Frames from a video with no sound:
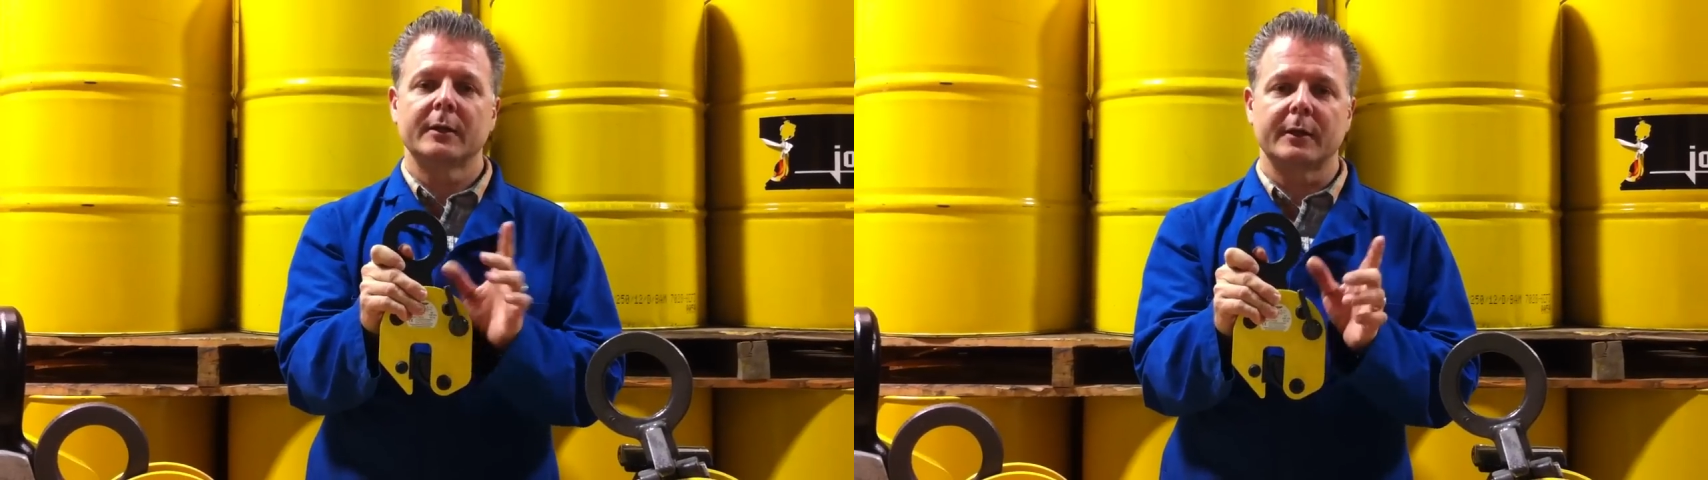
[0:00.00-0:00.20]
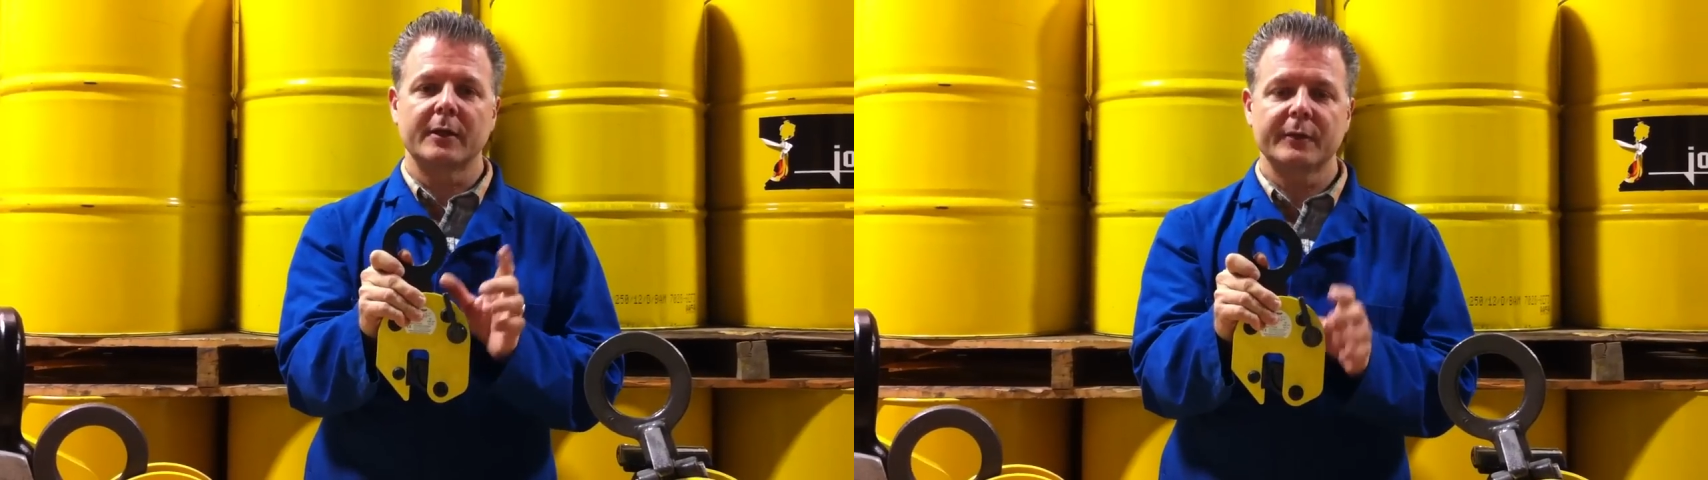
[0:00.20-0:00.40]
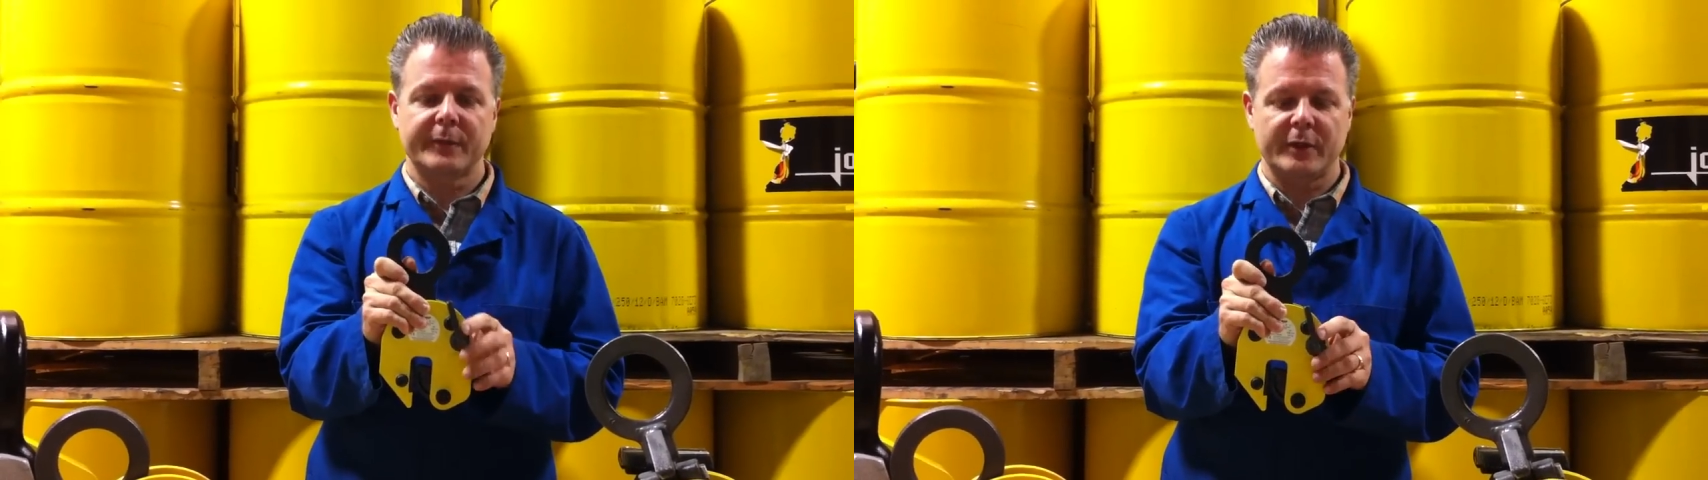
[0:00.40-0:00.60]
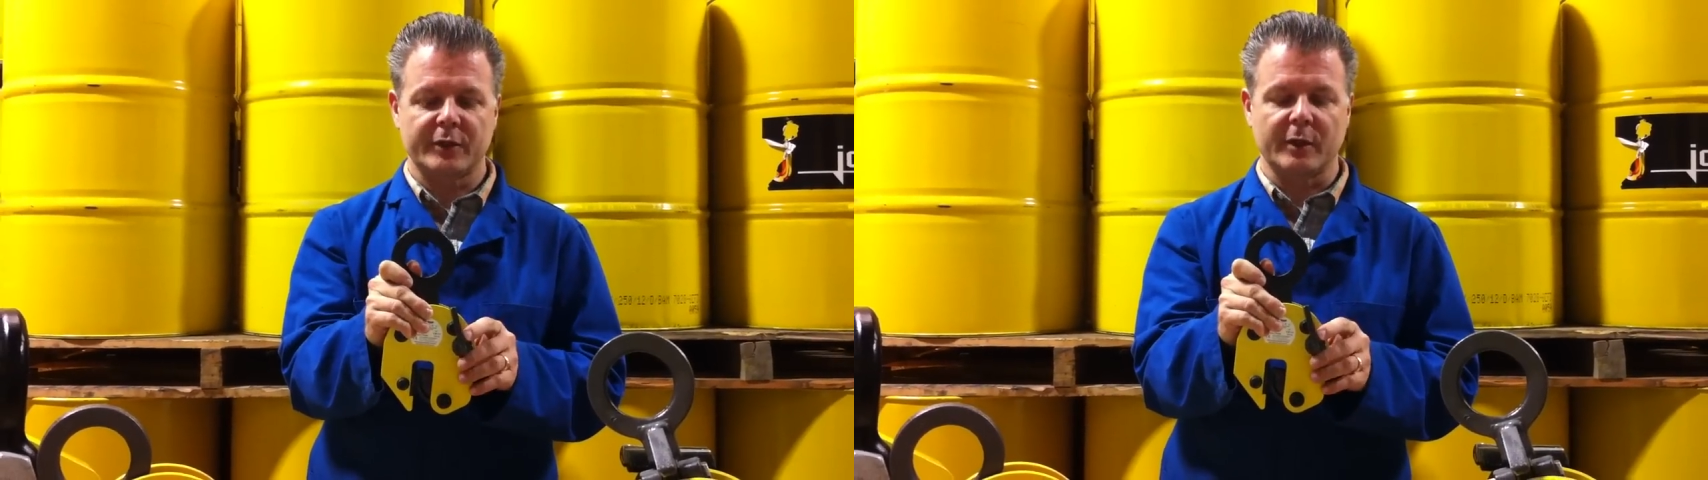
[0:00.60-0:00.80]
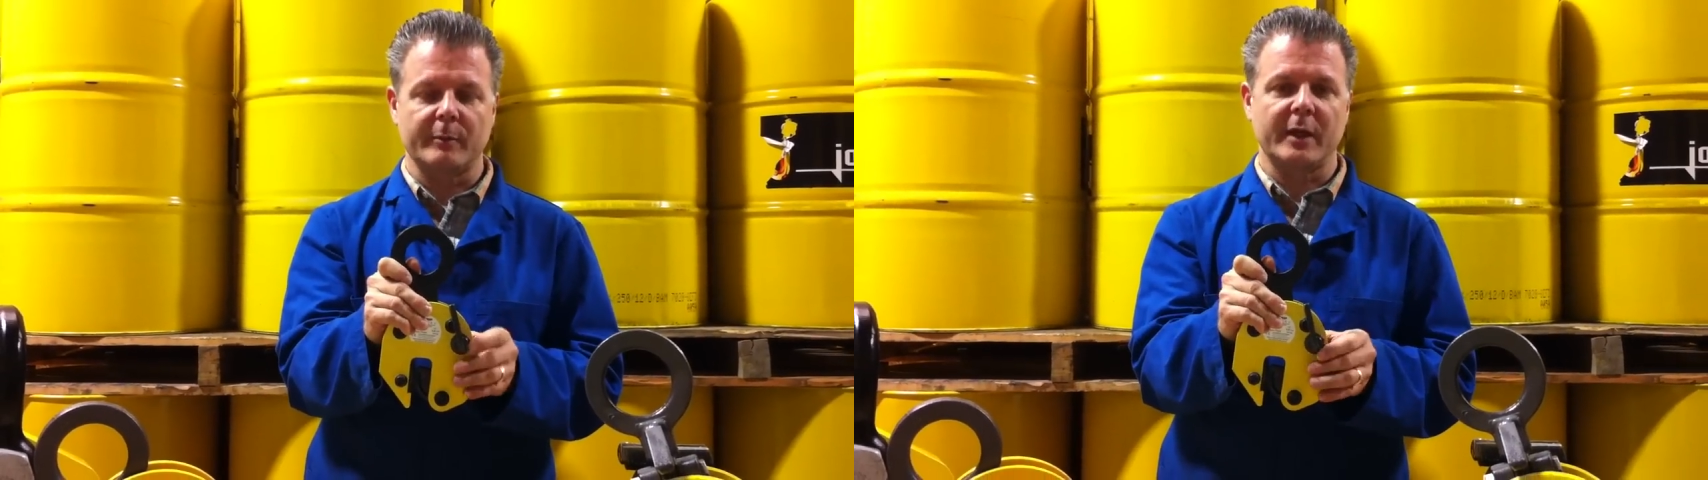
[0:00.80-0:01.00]
Another
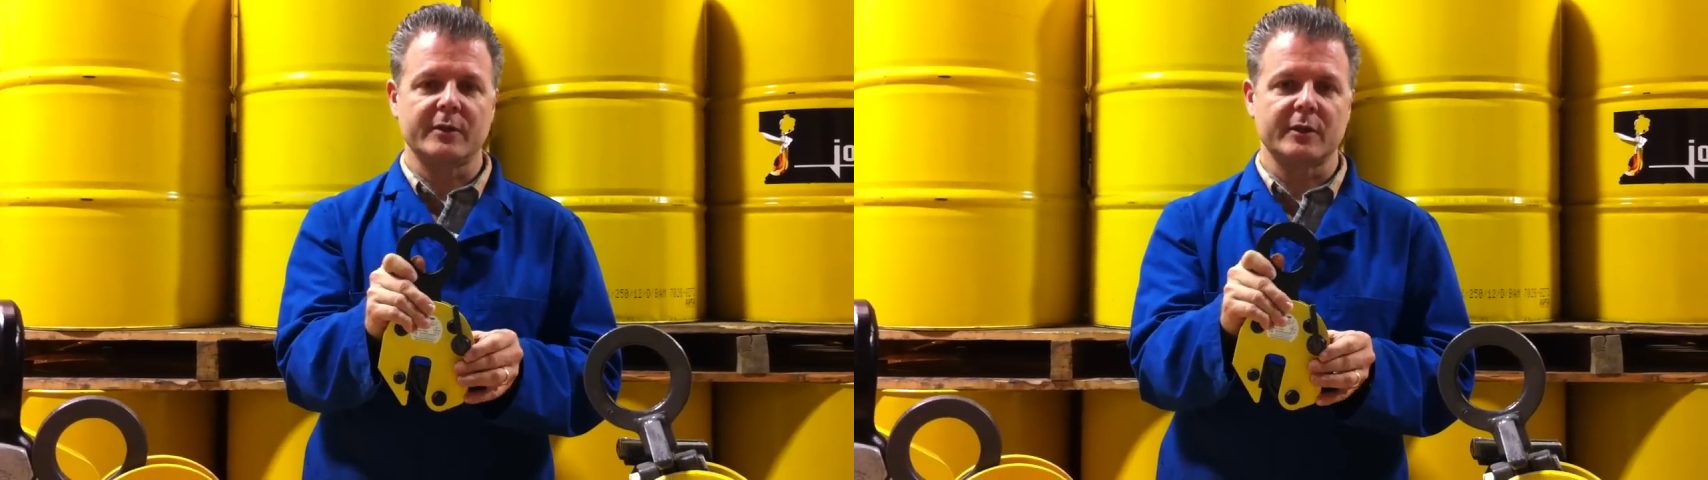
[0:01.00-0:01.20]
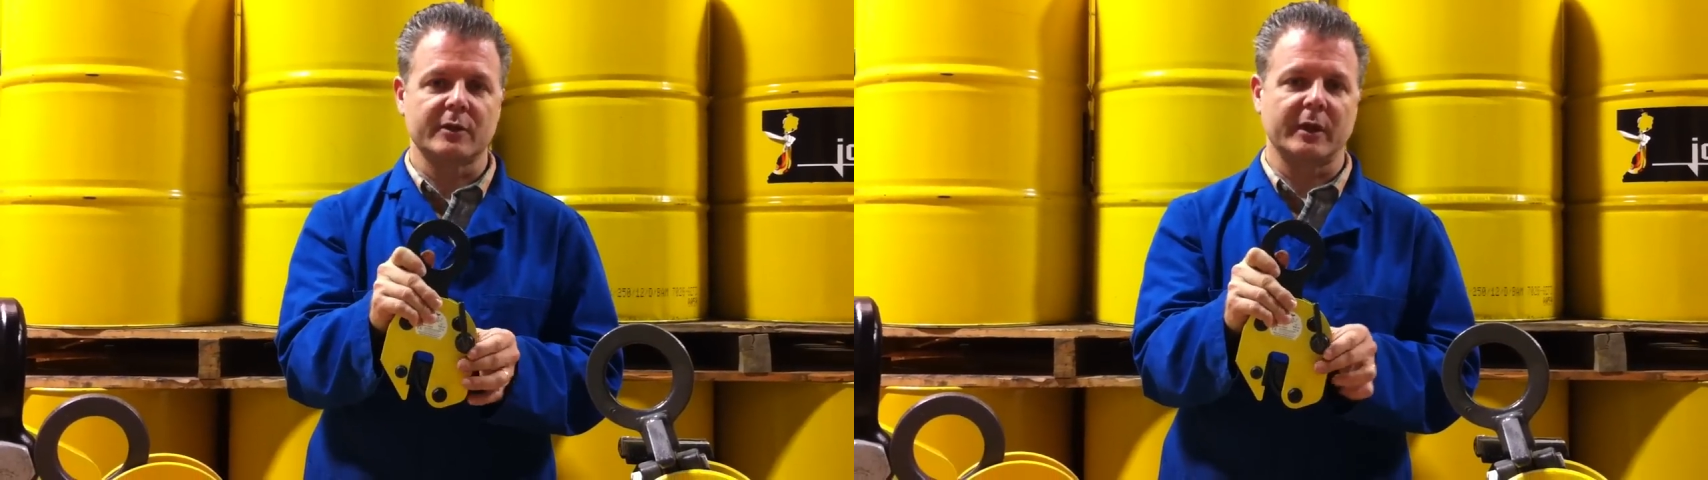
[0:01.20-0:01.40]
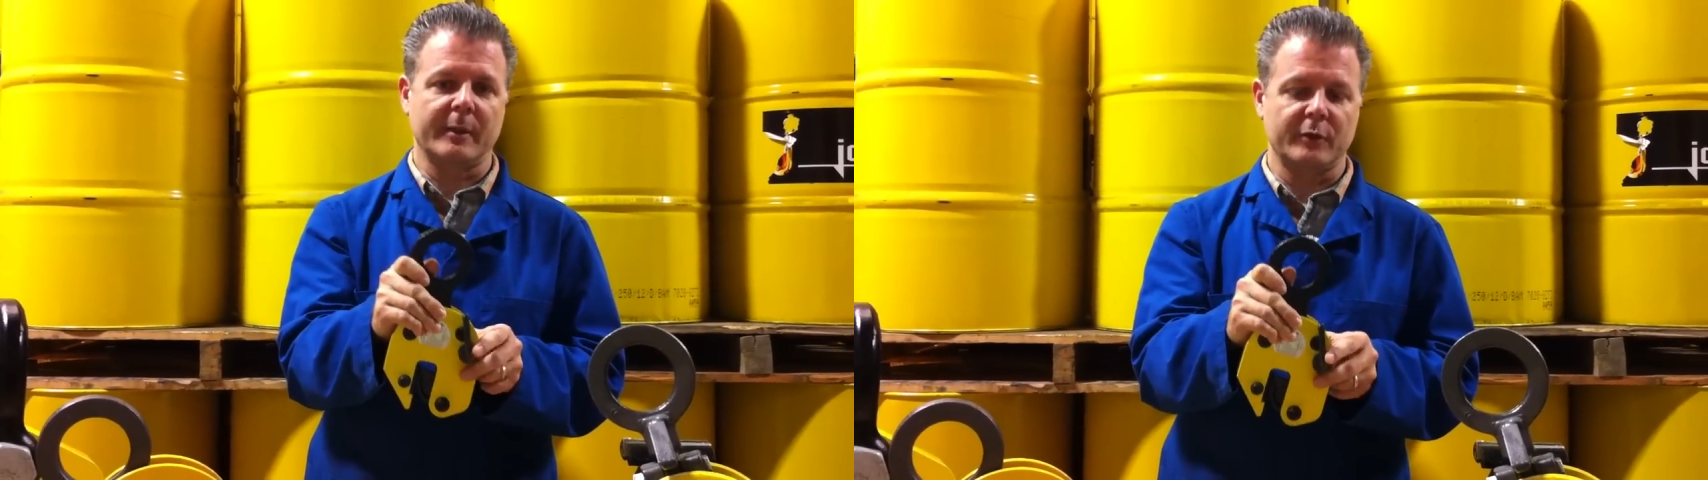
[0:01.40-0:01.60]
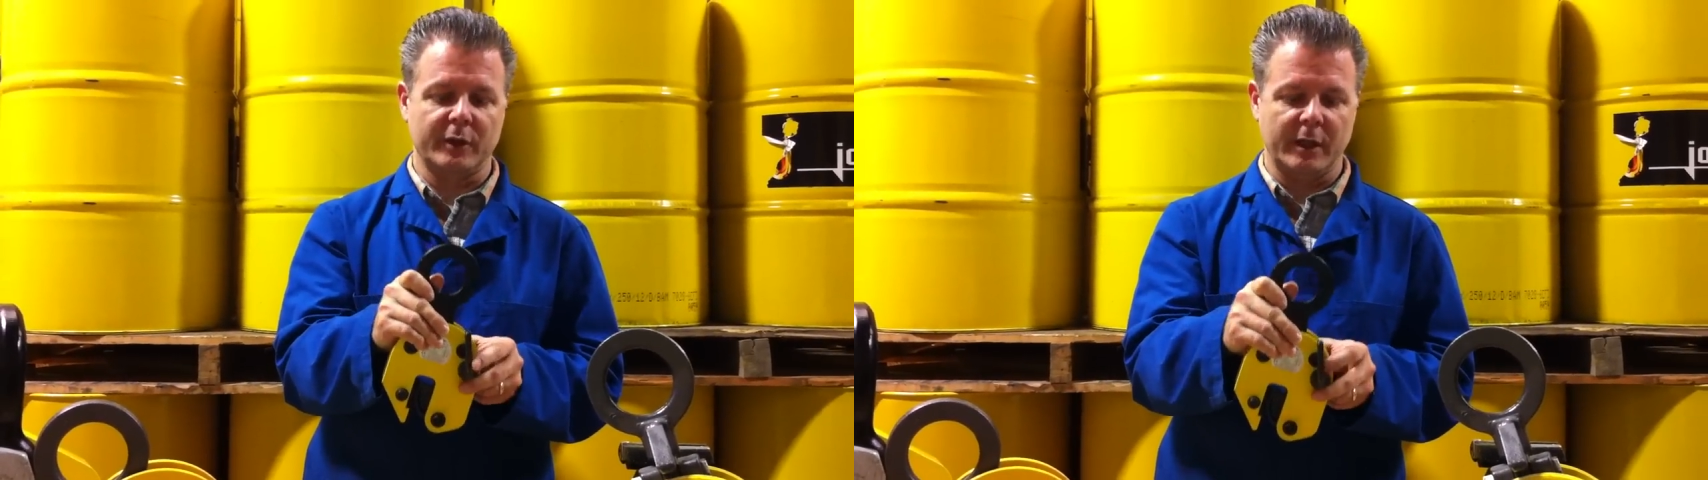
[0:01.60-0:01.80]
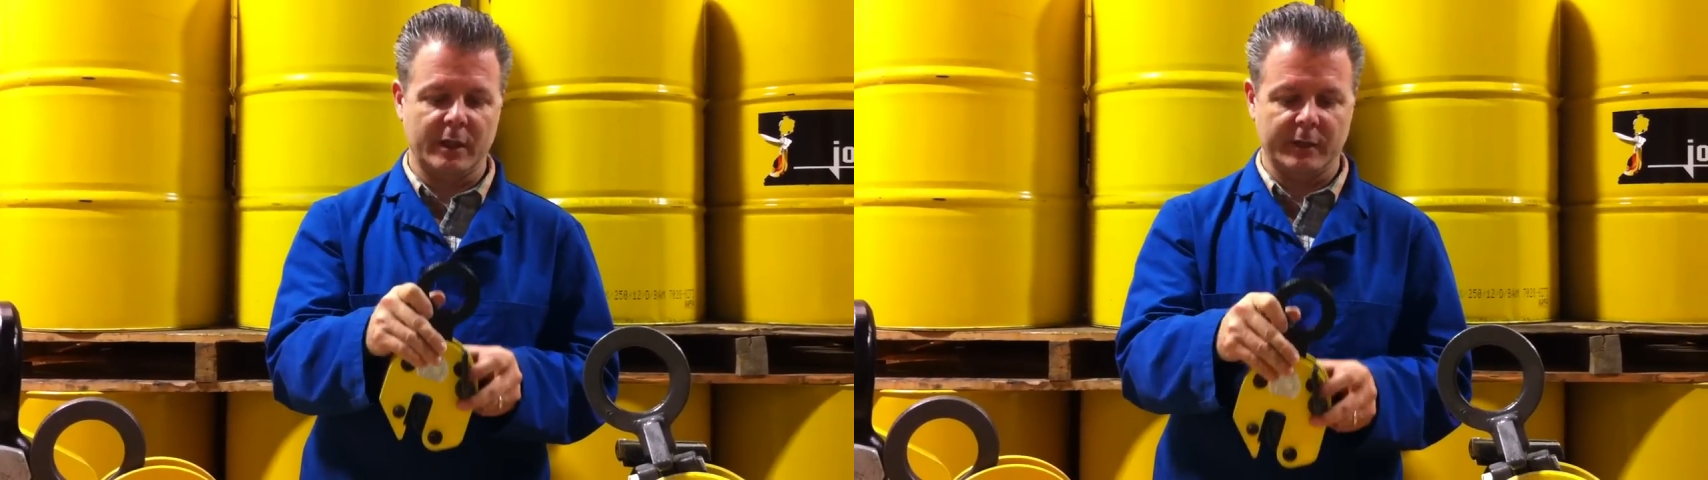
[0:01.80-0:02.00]
feature that makes this clamp
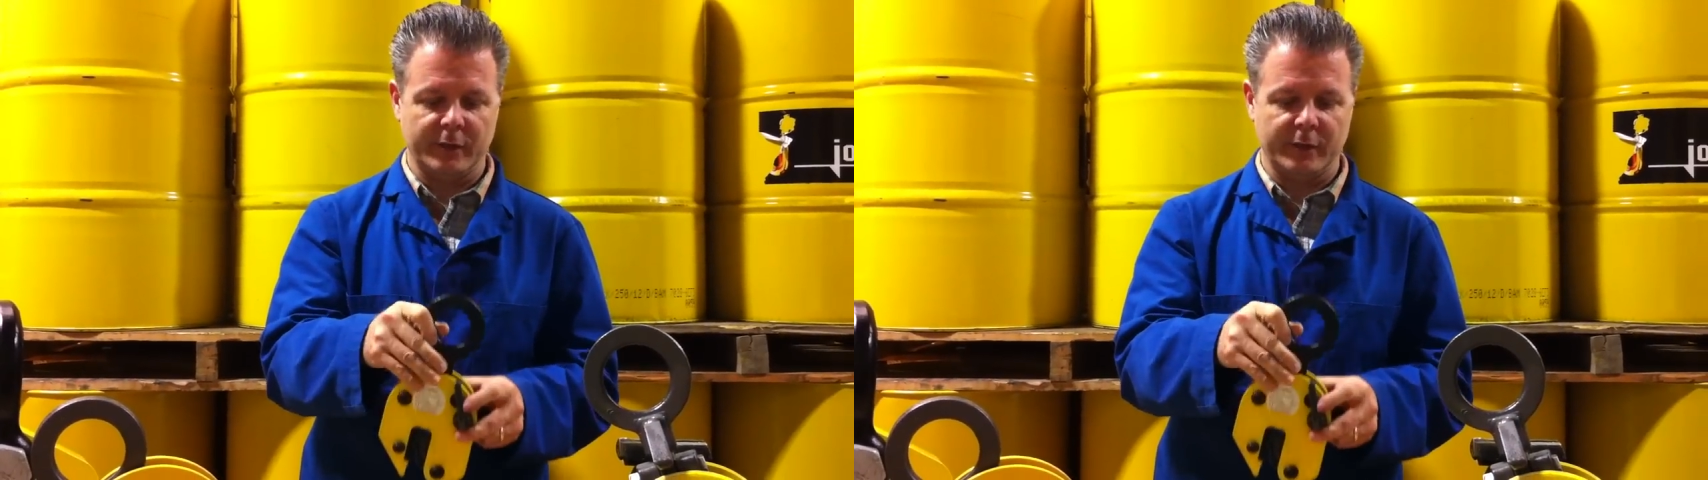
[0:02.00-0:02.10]
unique,